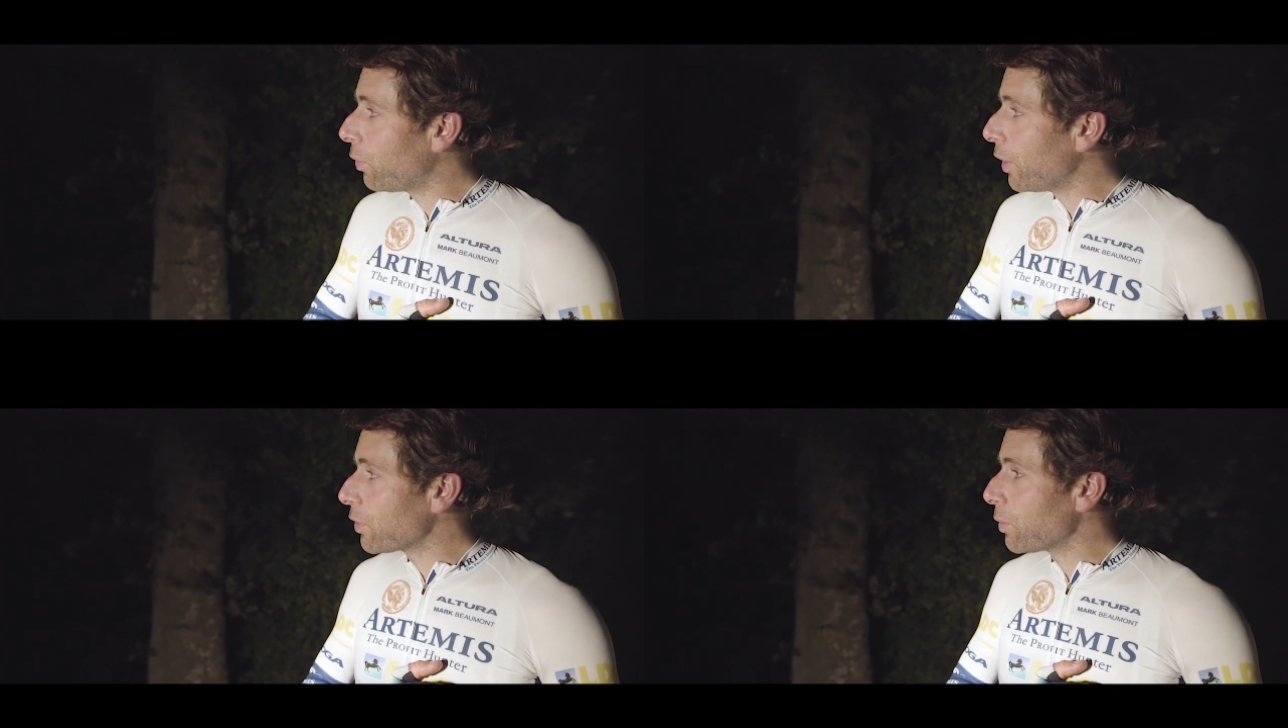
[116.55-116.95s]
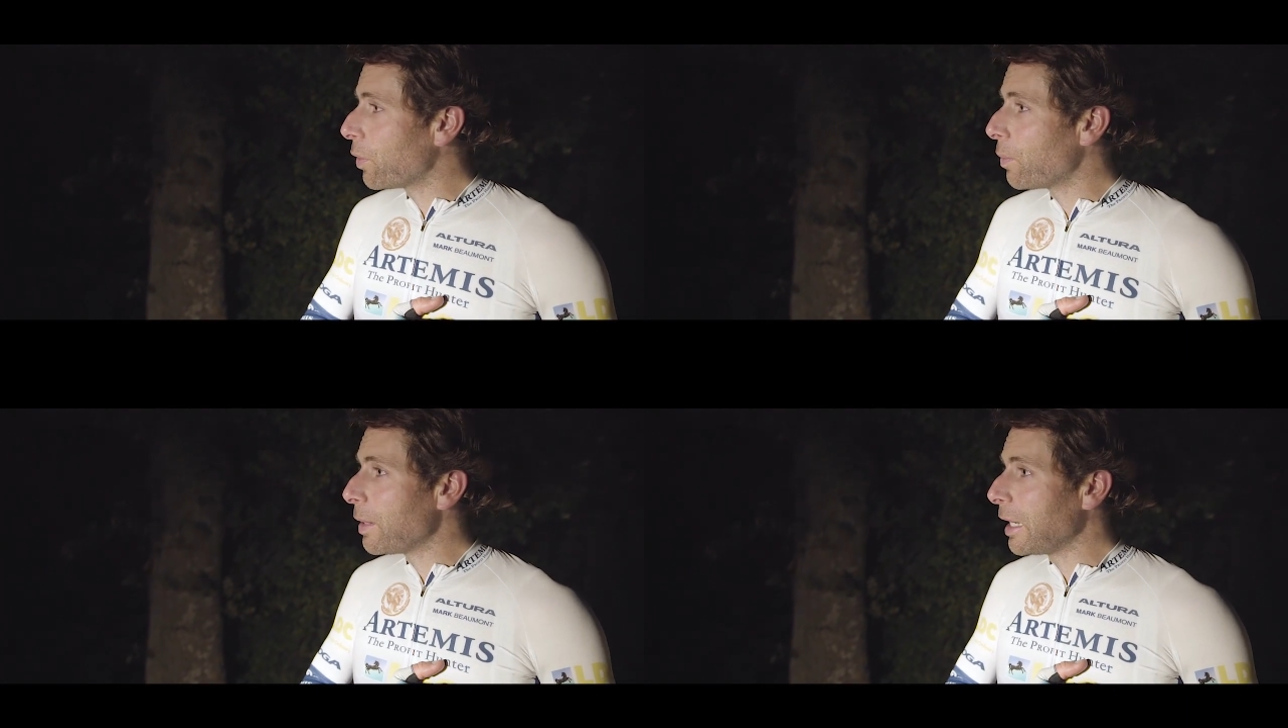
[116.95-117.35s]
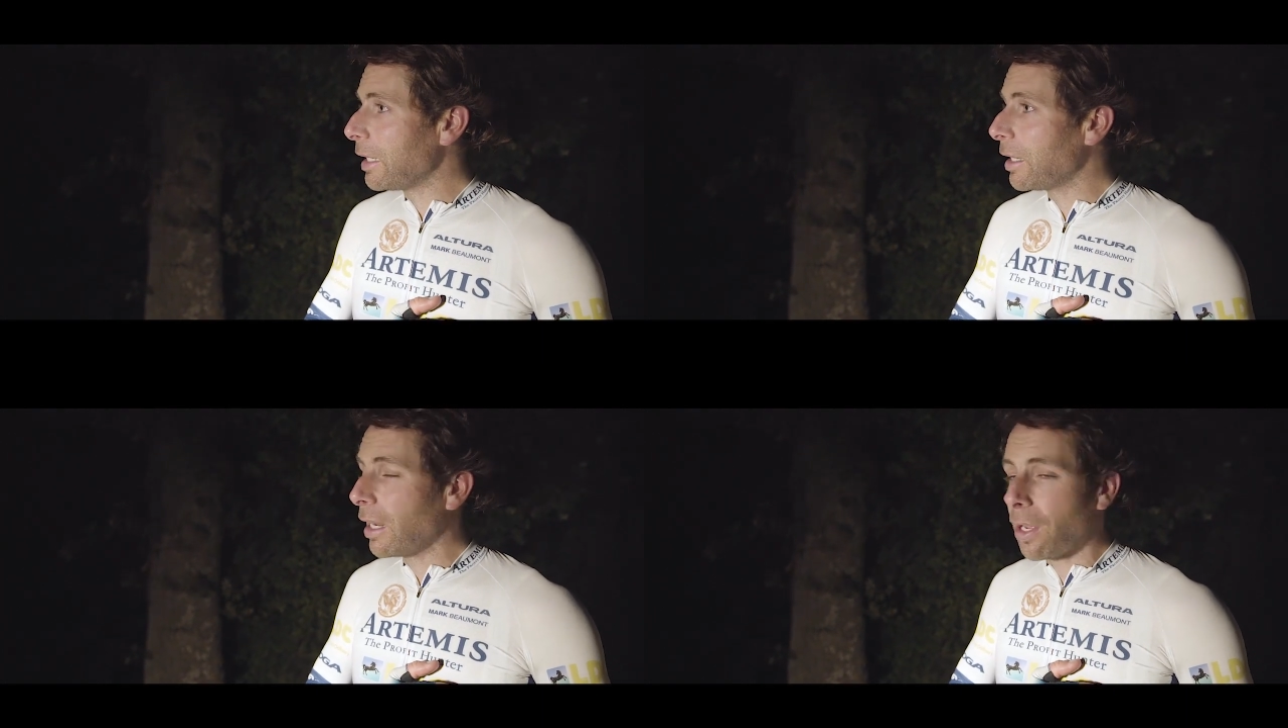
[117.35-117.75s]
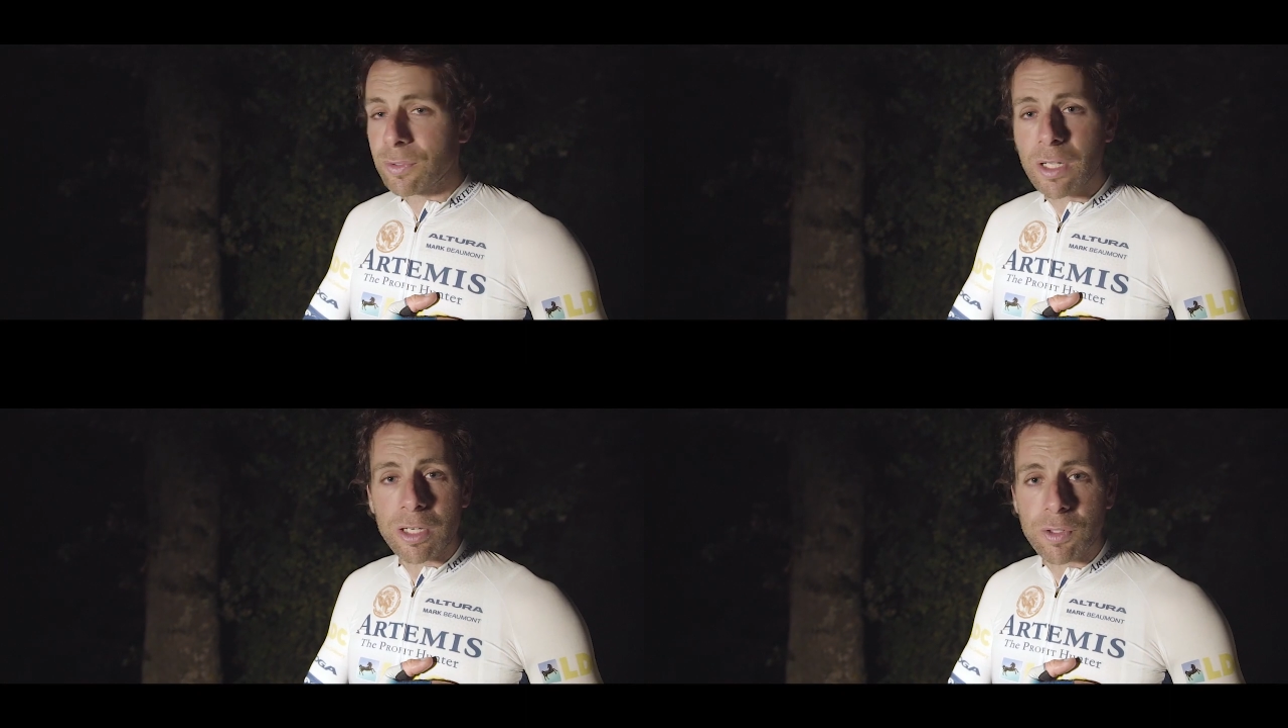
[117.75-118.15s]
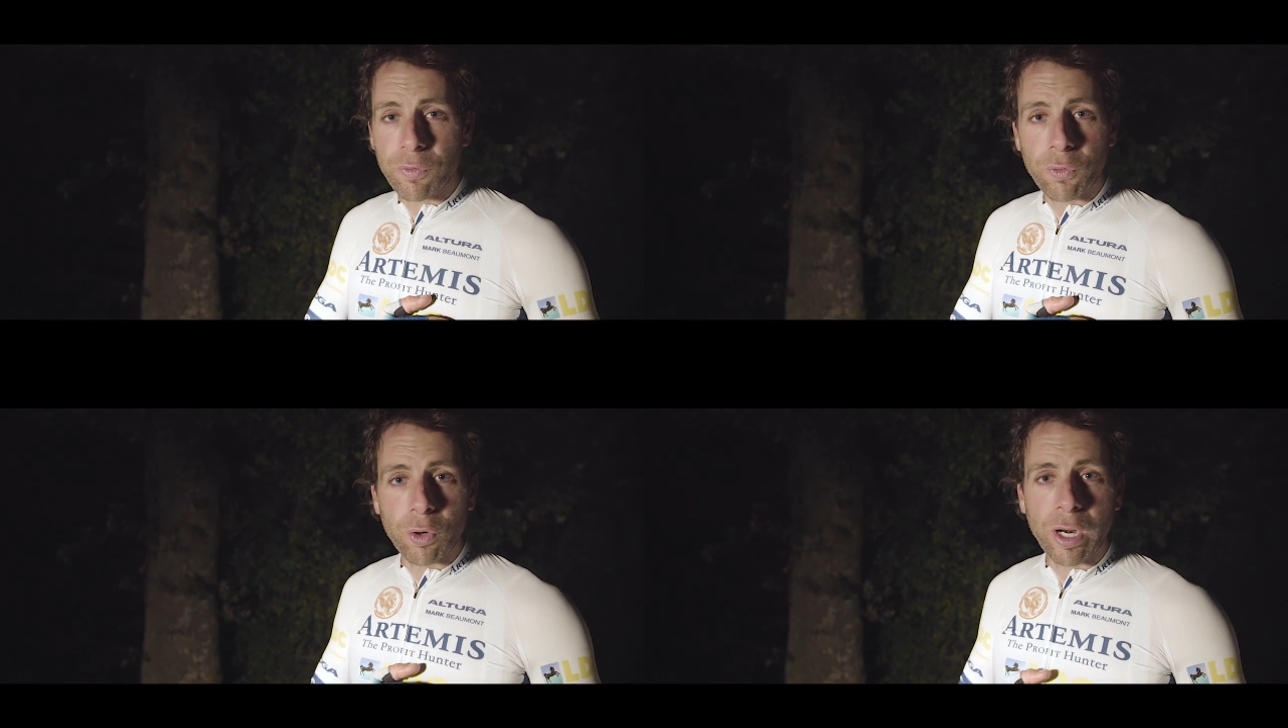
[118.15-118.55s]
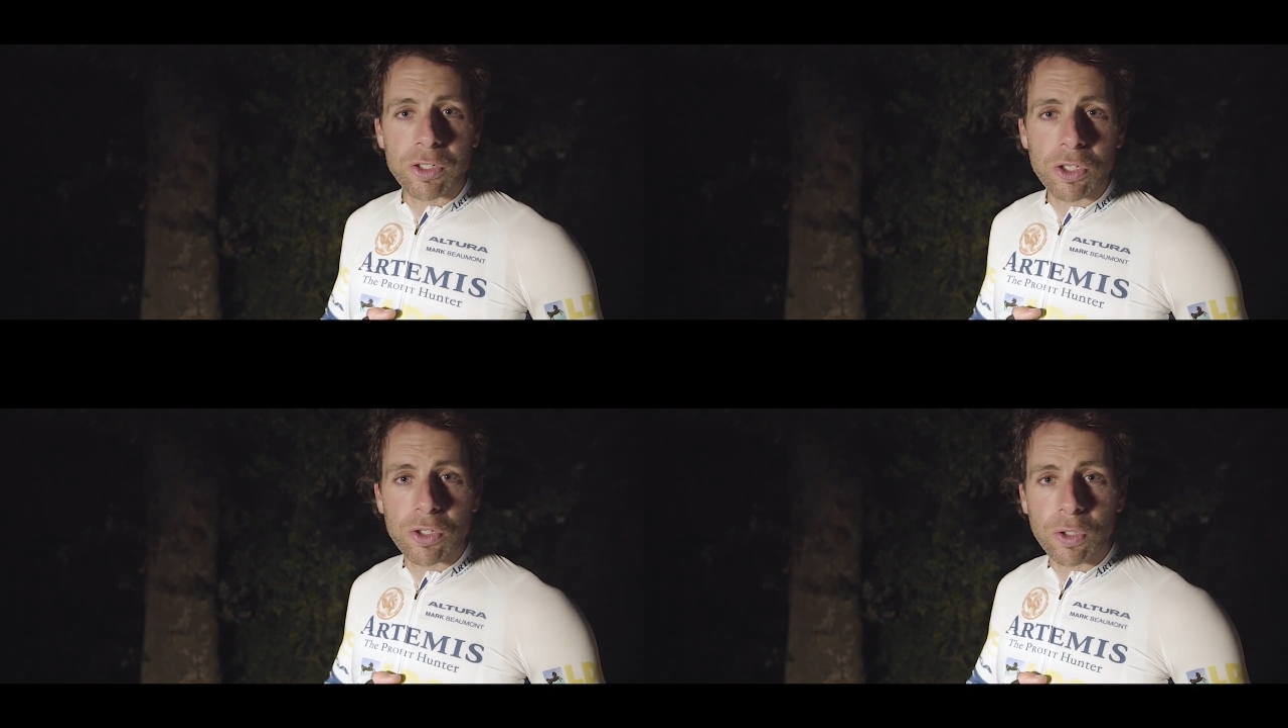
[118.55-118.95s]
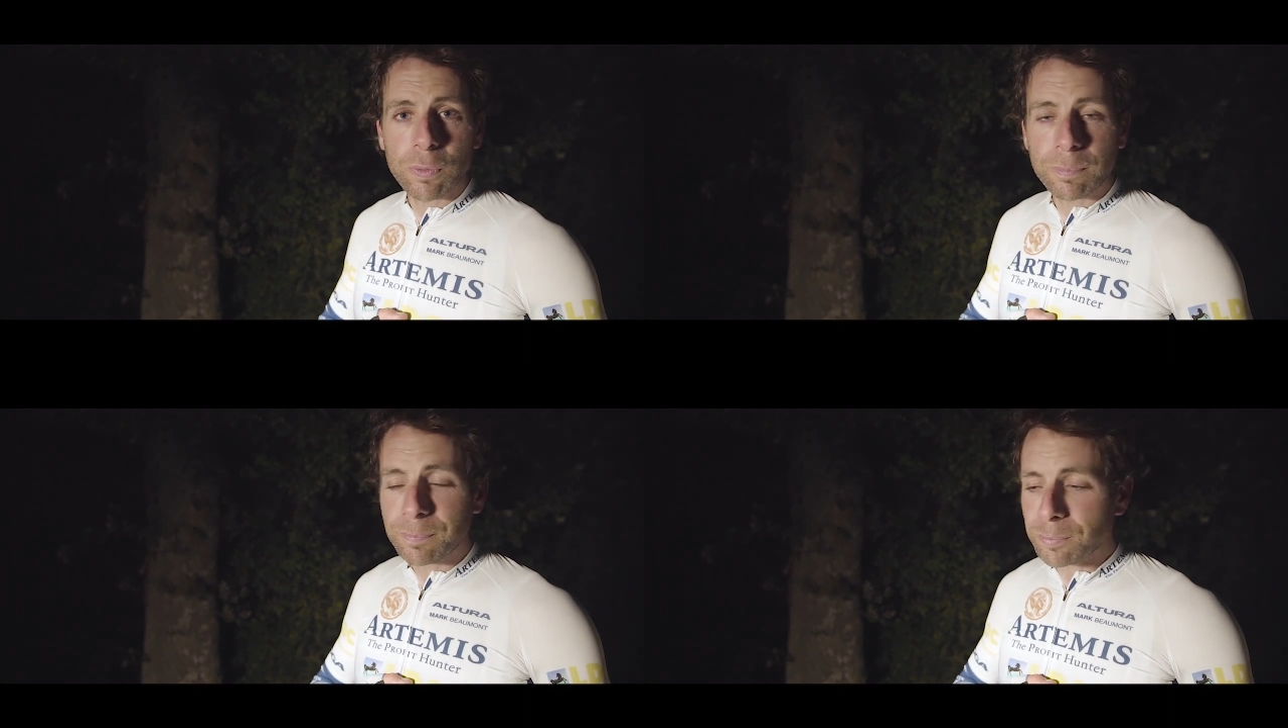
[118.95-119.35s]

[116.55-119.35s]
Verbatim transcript: which will mean I'll start at four as usual.